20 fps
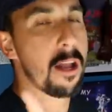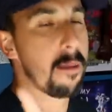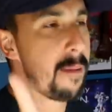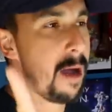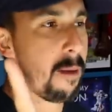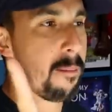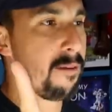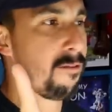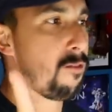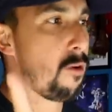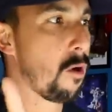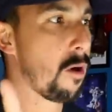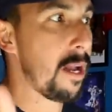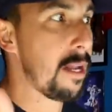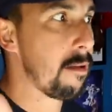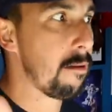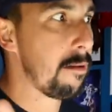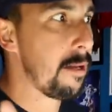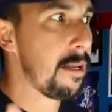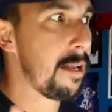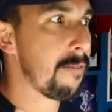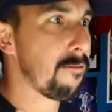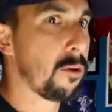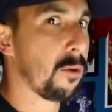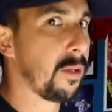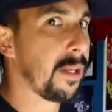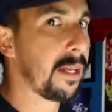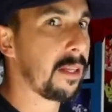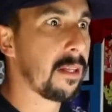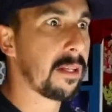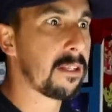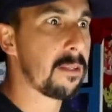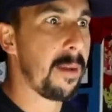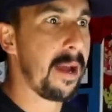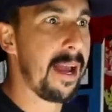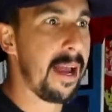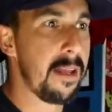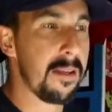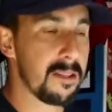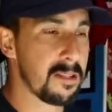about before and it never really clicked in
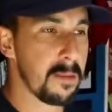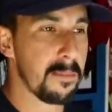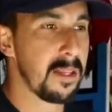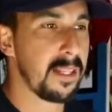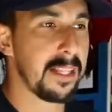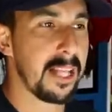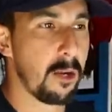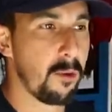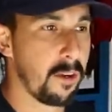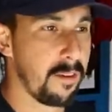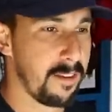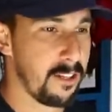my head as something that I would have